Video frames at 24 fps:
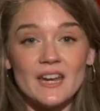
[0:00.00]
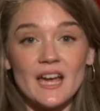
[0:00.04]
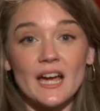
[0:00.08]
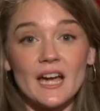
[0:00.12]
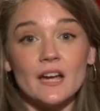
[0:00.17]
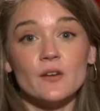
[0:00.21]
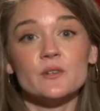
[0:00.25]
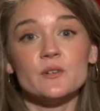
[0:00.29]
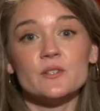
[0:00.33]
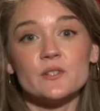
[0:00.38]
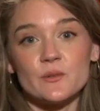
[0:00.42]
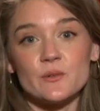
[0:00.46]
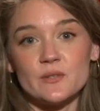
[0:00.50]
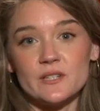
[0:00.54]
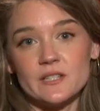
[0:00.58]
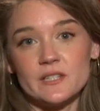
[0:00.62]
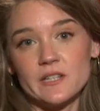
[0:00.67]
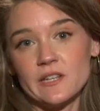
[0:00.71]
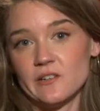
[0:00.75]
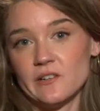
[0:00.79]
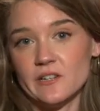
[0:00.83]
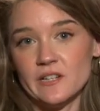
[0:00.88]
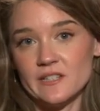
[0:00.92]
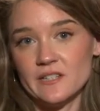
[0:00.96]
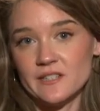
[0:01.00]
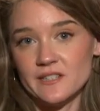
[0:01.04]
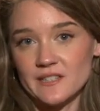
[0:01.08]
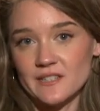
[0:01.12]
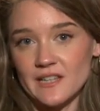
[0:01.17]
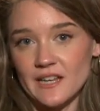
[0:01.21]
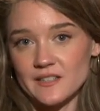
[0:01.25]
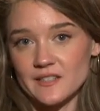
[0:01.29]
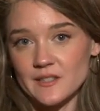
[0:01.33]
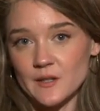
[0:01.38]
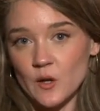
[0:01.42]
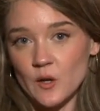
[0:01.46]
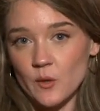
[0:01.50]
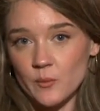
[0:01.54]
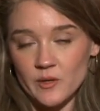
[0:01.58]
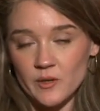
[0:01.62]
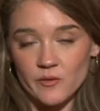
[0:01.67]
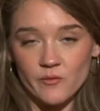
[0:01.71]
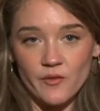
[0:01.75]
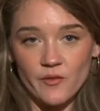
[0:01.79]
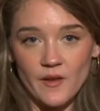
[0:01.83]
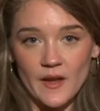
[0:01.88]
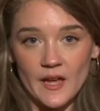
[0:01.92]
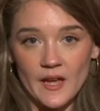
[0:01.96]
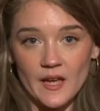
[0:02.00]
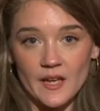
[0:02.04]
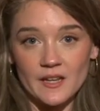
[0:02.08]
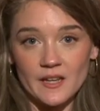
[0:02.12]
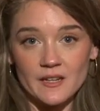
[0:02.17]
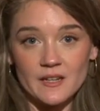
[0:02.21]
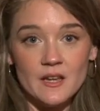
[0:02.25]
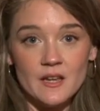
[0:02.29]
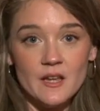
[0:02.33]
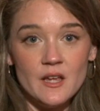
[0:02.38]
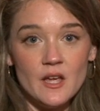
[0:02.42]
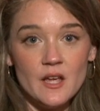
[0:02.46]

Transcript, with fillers: I was always curious as an Omen fan